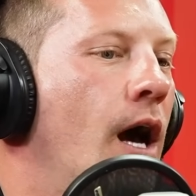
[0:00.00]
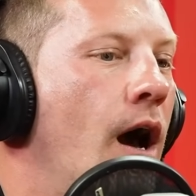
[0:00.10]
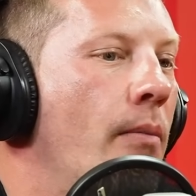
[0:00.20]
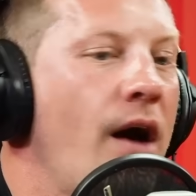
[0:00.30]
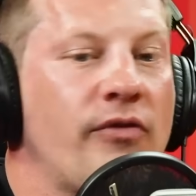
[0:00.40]

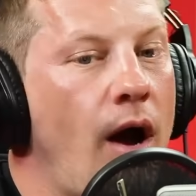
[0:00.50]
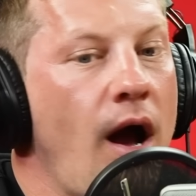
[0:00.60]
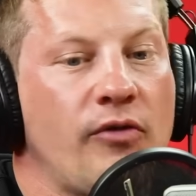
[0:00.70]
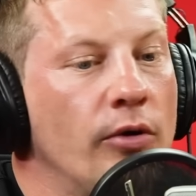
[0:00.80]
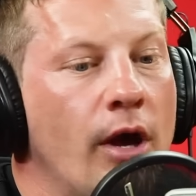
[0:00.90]
I've
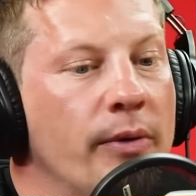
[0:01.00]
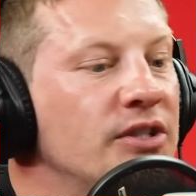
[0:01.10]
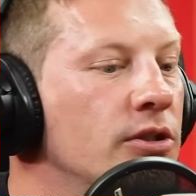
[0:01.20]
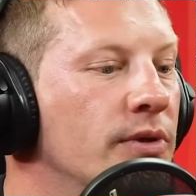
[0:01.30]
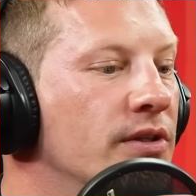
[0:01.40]
got no
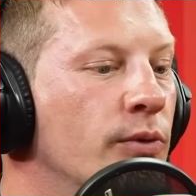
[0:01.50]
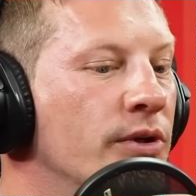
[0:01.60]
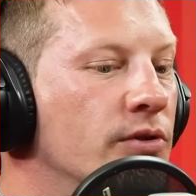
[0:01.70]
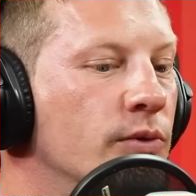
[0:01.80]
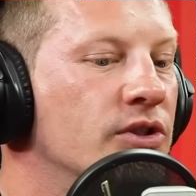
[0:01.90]
issue
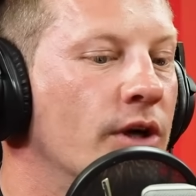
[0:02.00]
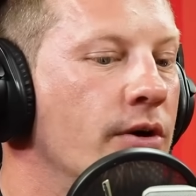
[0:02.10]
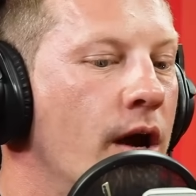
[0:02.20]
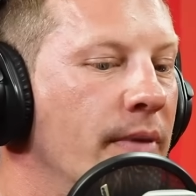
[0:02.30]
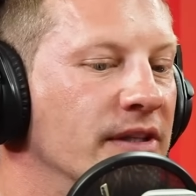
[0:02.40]
with Joe
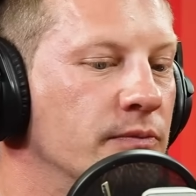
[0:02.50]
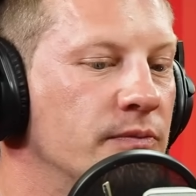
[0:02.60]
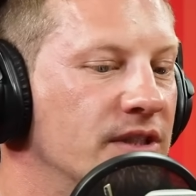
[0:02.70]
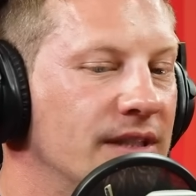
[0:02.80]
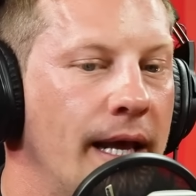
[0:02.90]
Gomez
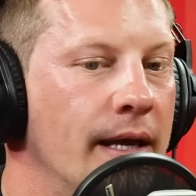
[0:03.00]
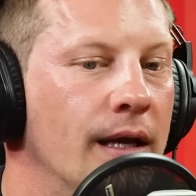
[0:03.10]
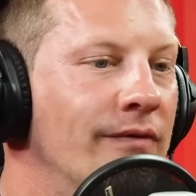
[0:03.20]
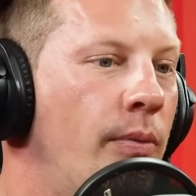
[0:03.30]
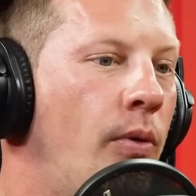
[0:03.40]
staying
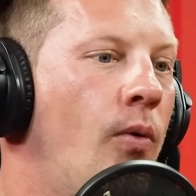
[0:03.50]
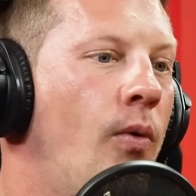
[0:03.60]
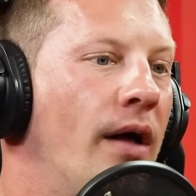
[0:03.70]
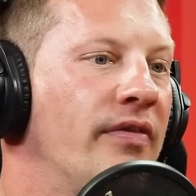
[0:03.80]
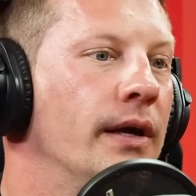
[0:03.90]
at
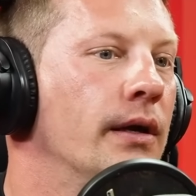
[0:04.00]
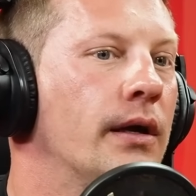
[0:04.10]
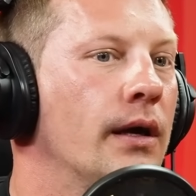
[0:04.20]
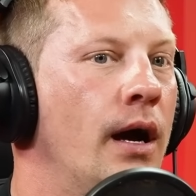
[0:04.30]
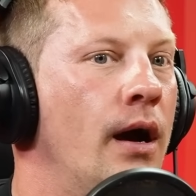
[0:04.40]
Liverpool. I
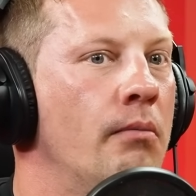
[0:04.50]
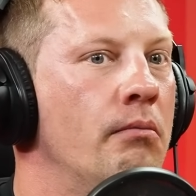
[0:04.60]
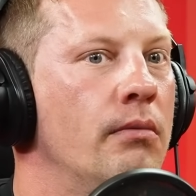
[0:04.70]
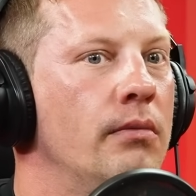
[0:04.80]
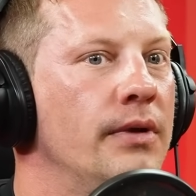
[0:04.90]
think
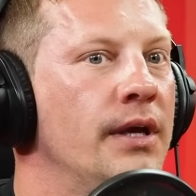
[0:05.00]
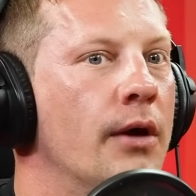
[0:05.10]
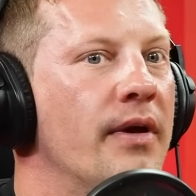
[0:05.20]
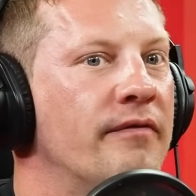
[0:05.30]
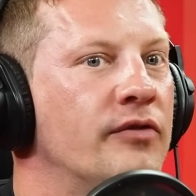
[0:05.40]

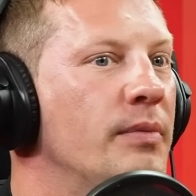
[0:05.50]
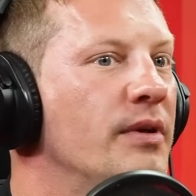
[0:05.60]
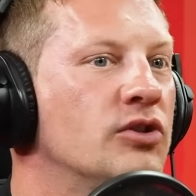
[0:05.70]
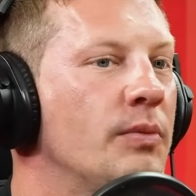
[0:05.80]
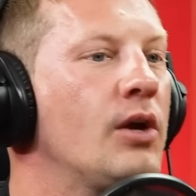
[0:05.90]

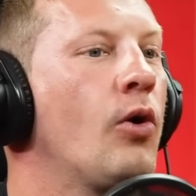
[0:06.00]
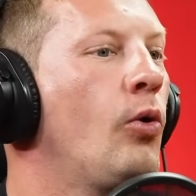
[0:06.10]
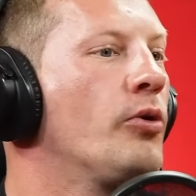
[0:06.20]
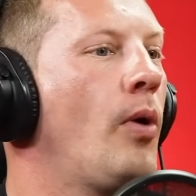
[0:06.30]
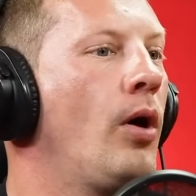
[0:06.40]
to be
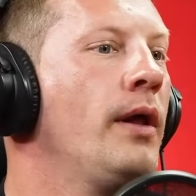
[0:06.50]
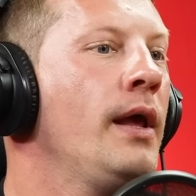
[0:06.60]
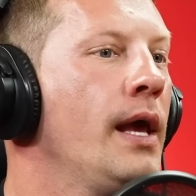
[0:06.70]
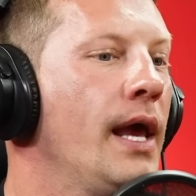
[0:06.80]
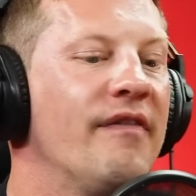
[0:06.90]
called upon
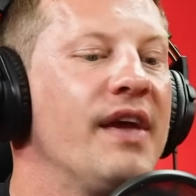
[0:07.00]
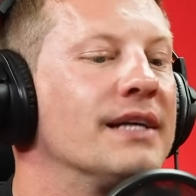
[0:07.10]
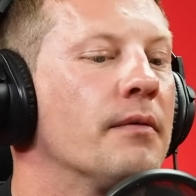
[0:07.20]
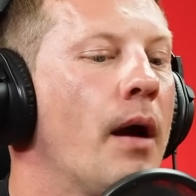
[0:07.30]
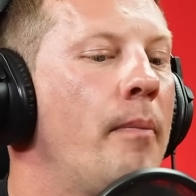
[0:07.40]
if he
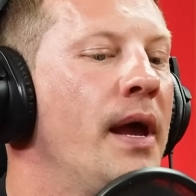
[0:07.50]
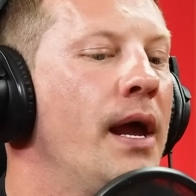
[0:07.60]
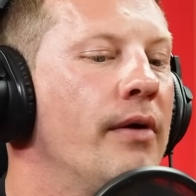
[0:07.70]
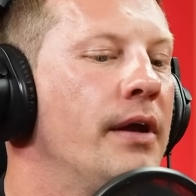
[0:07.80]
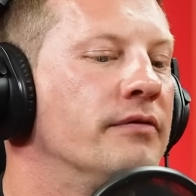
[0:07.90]
has a
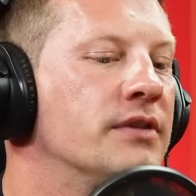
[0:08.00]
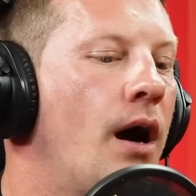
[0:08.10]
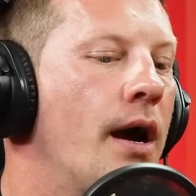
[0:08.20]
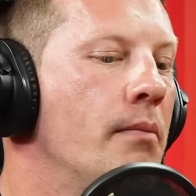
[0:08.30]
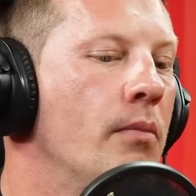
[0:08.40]
period of
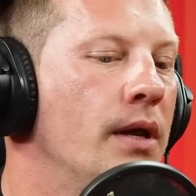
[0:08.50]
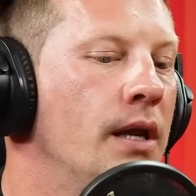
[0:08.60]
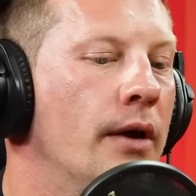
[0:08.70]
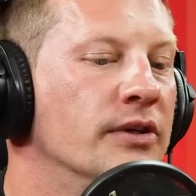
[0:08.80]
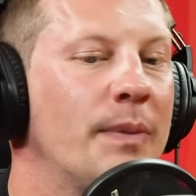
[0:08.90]
time,
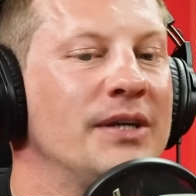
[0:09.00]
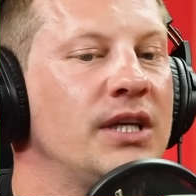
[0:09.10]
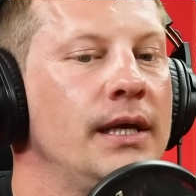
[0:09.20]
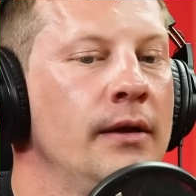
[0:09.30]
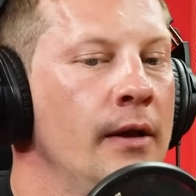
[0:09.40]

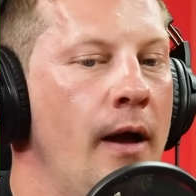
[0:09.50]
especially